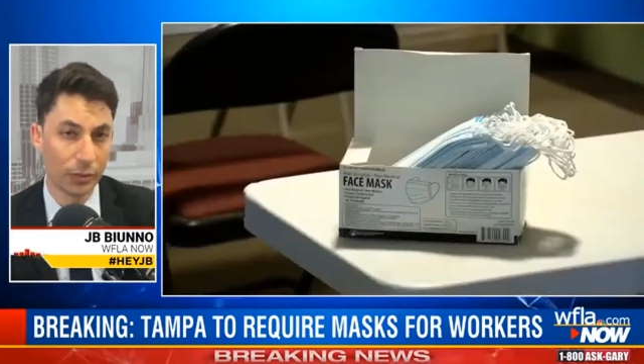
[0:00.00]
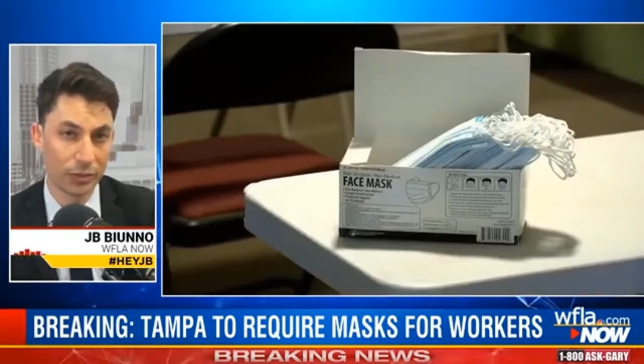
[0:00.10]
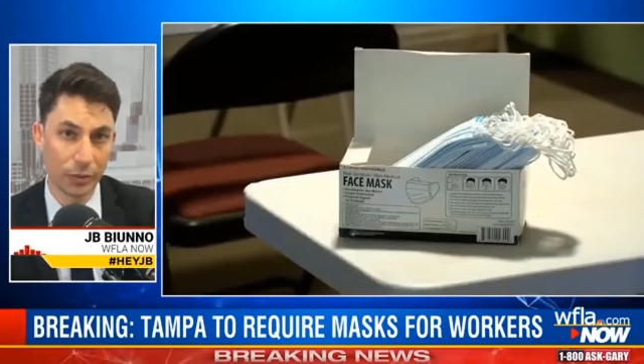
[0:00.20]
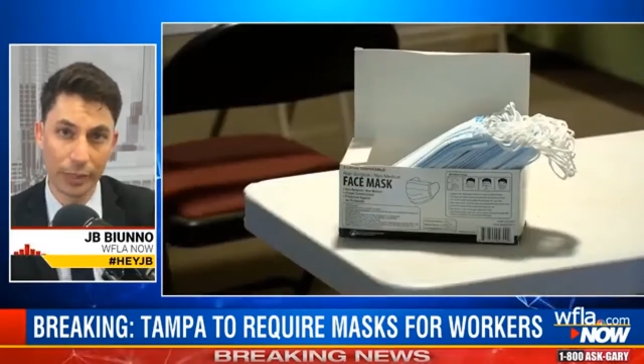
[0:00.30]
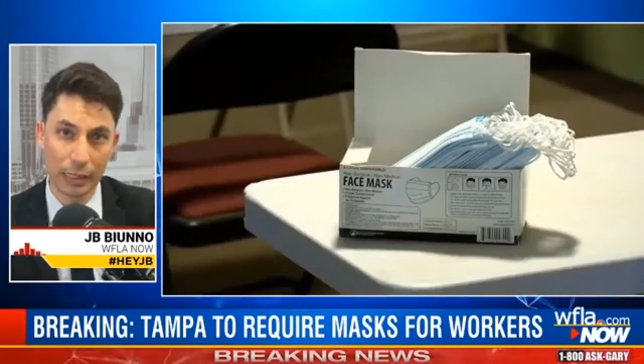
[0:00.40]

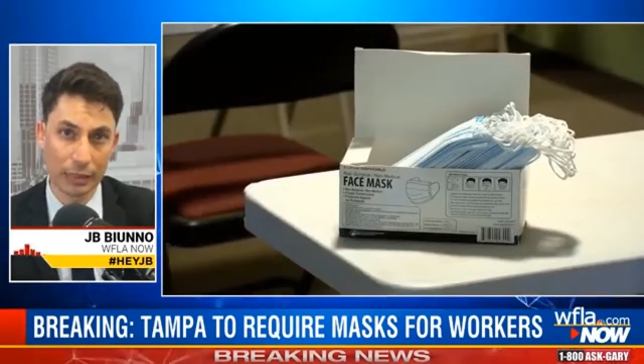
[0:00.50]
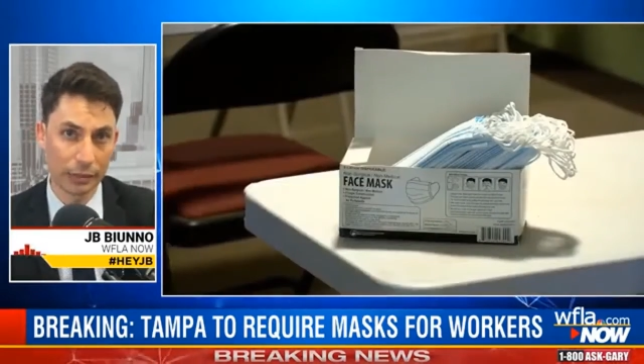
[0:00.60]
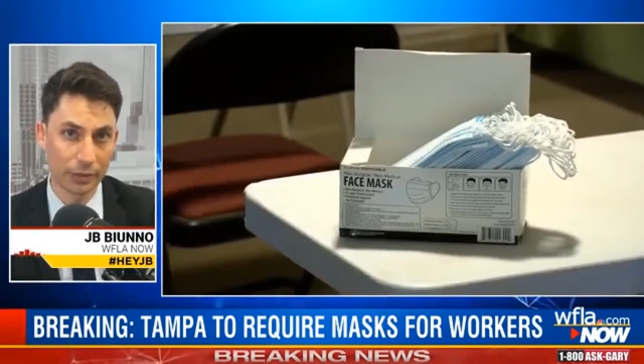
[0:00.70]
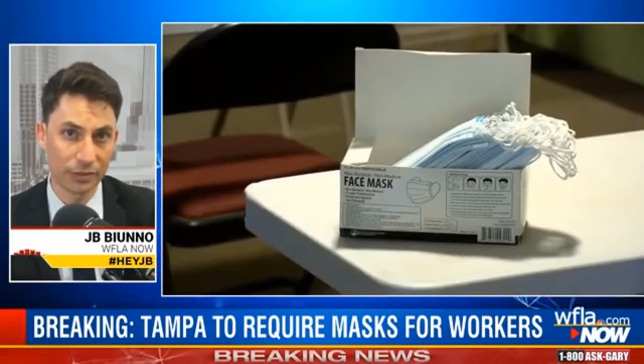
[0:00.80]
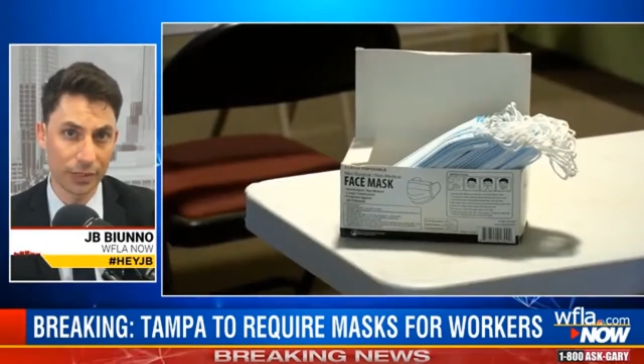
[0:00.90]
going on here
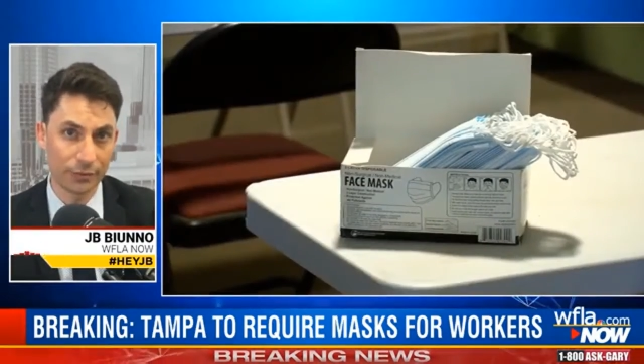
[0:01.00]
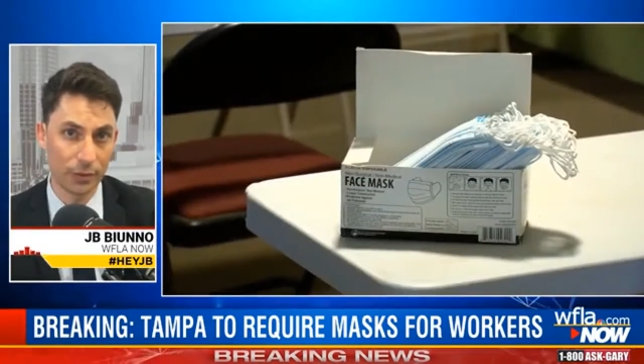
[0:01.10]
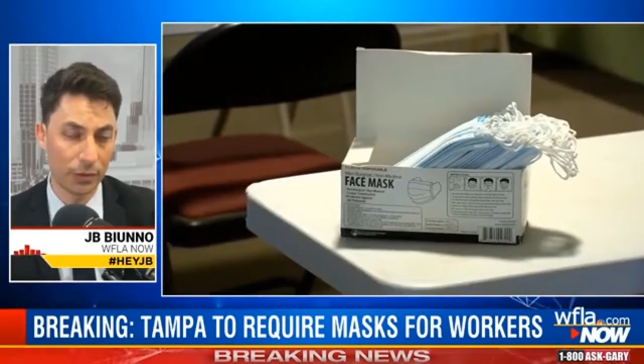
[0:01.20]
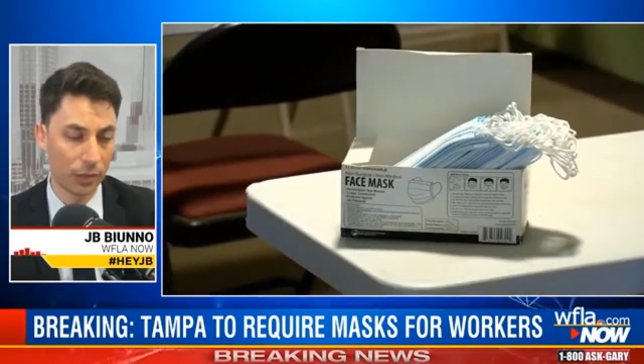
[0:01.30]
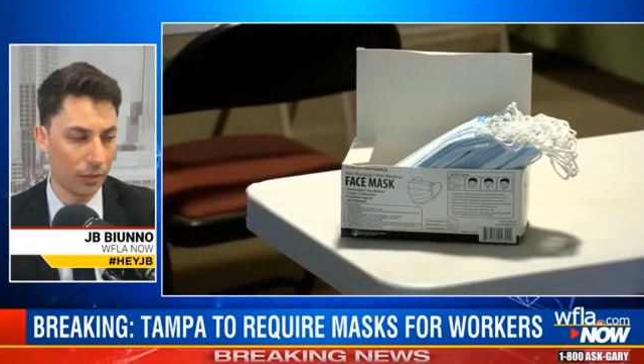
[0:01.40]
in the state of
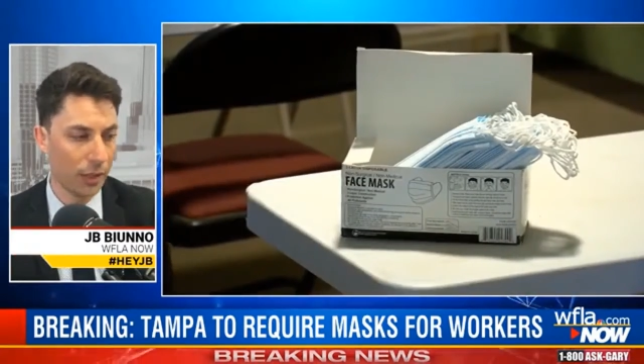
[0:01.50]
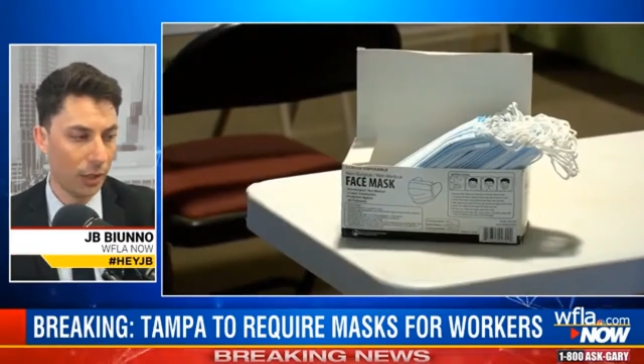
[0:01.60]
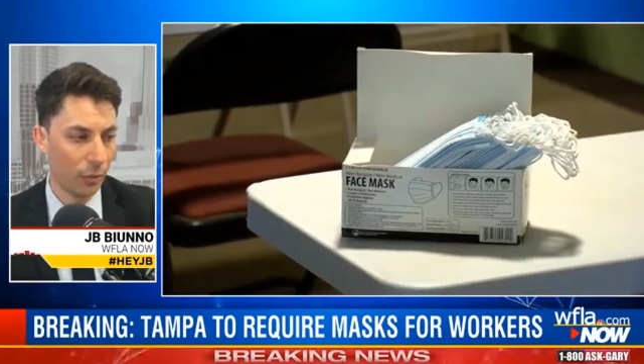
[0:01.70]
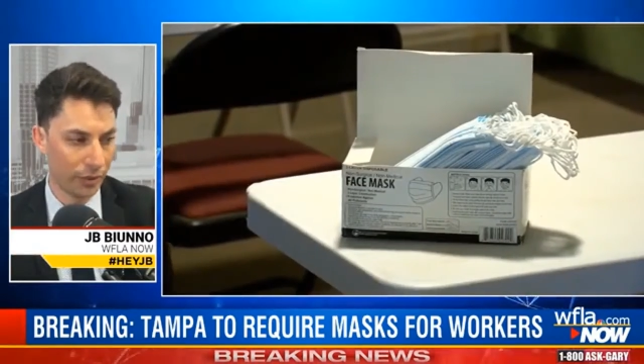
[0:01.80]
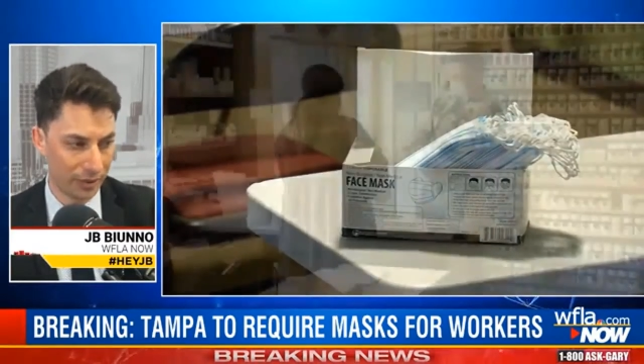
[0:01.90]
Florida
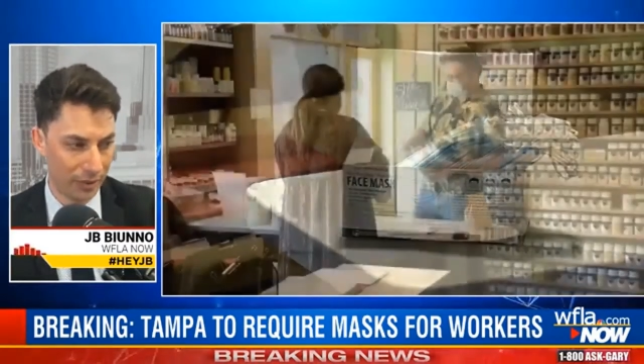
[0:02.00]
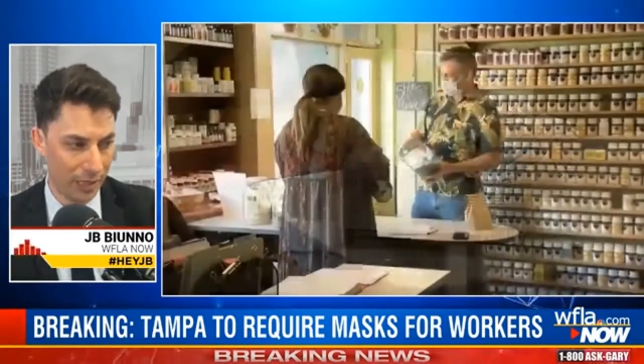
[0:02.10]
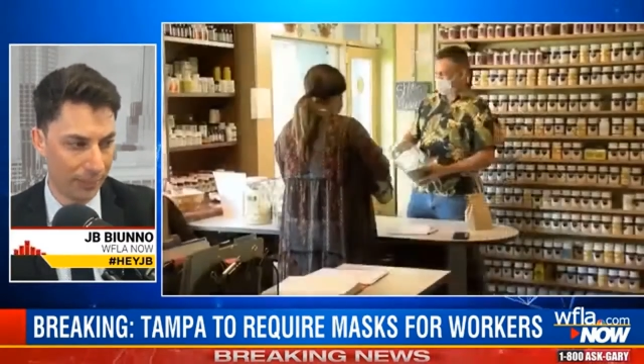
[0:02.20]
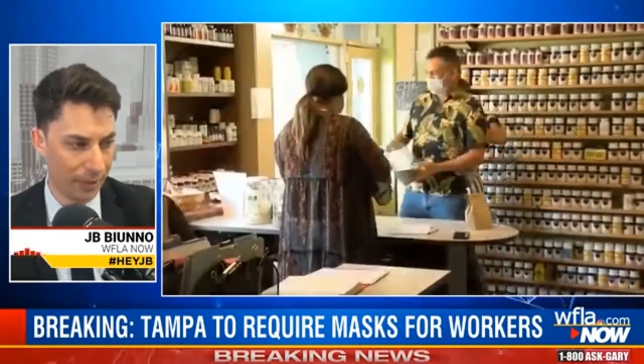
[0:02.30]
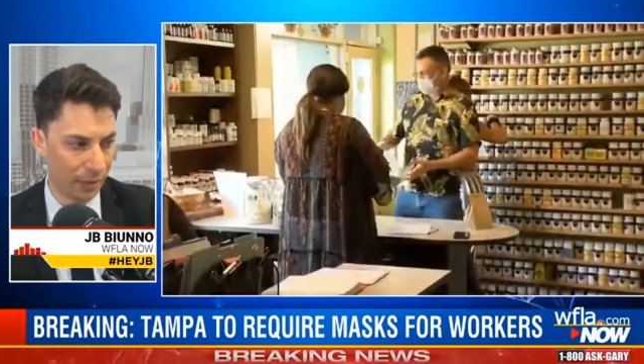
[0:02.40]
with
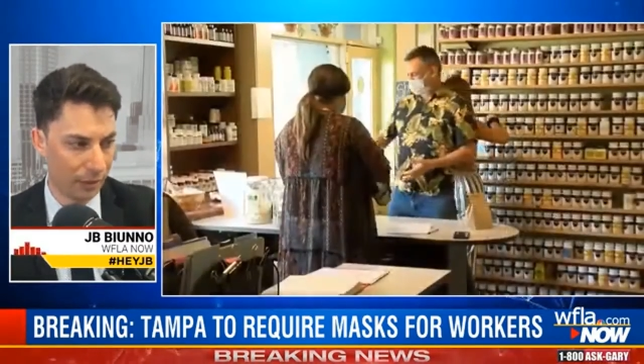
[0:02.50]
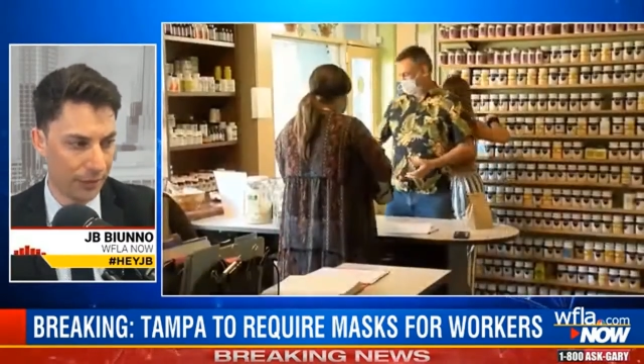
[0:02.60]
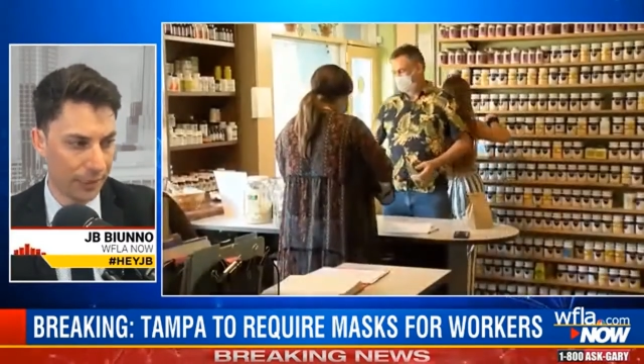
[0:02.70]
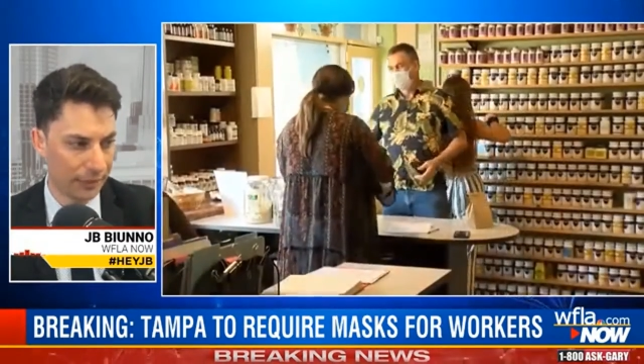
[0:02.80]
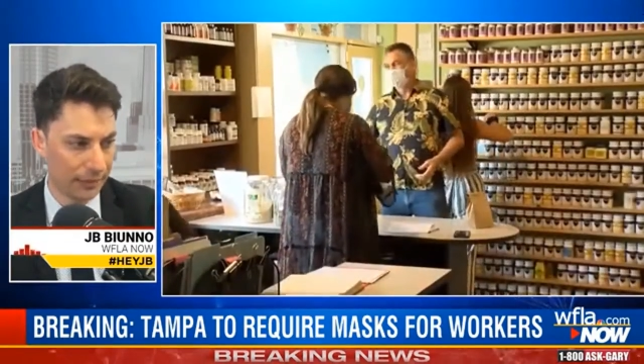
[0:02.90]
climbing
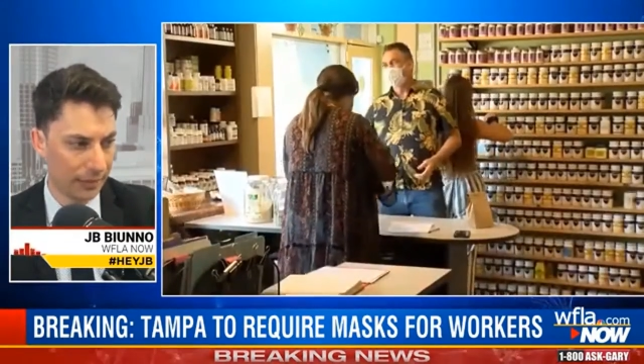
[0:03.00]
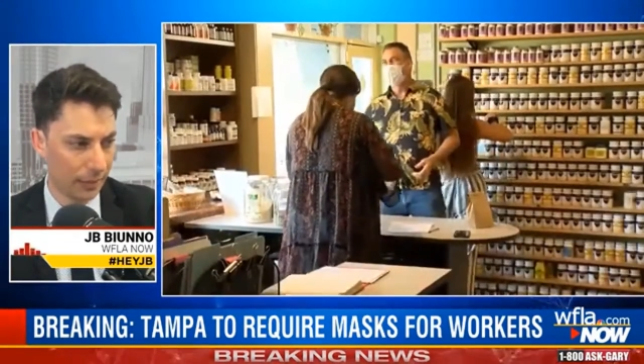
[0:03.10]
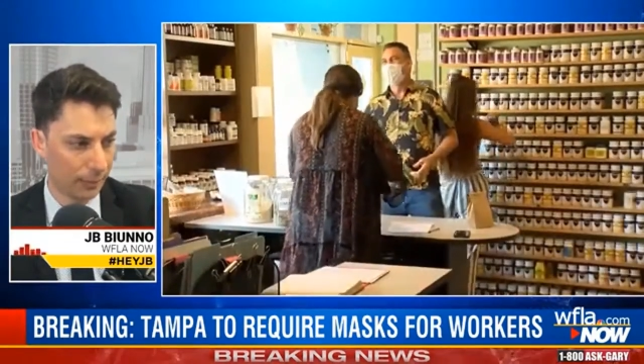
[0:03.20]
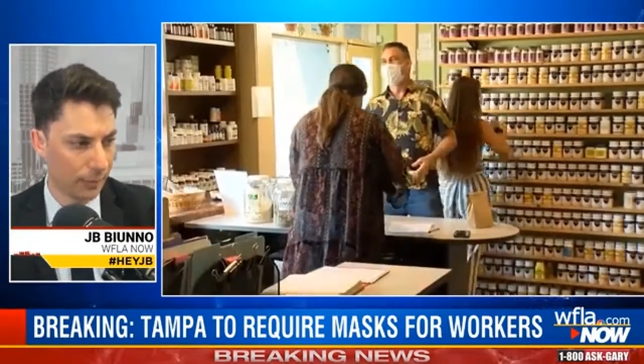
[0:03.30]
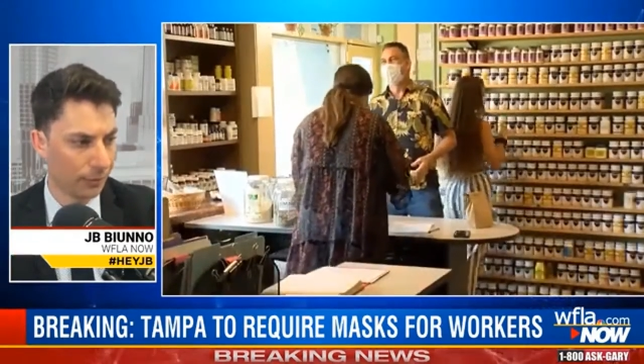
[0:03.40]
COVID-19
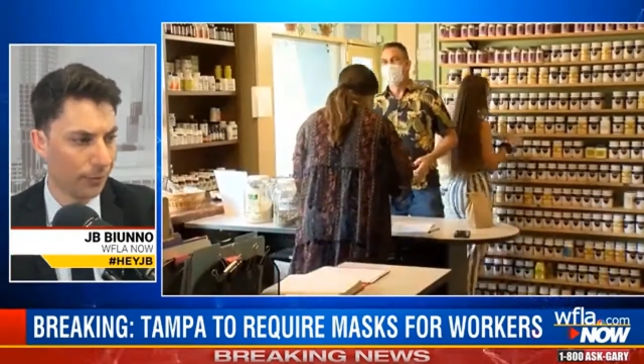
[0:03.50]
numbers.